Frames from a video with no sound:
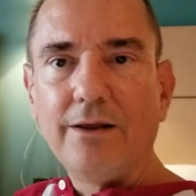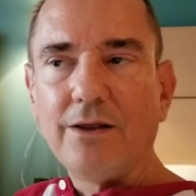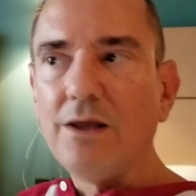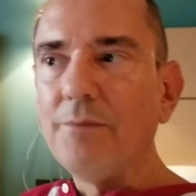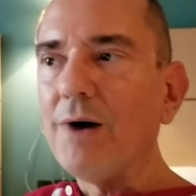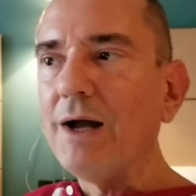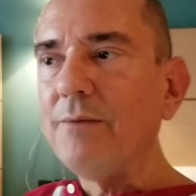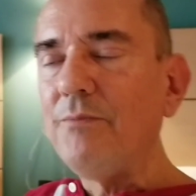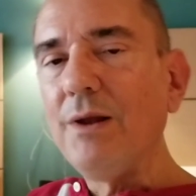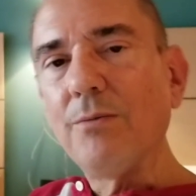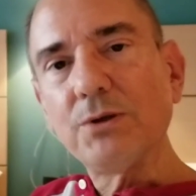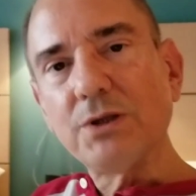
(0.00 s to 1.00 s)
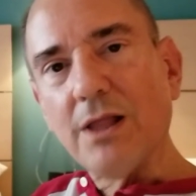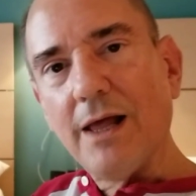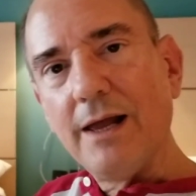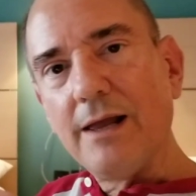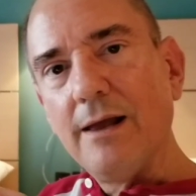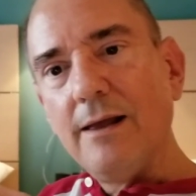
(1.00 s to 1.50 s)
You might be able to
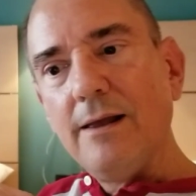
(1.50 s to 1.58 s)
like,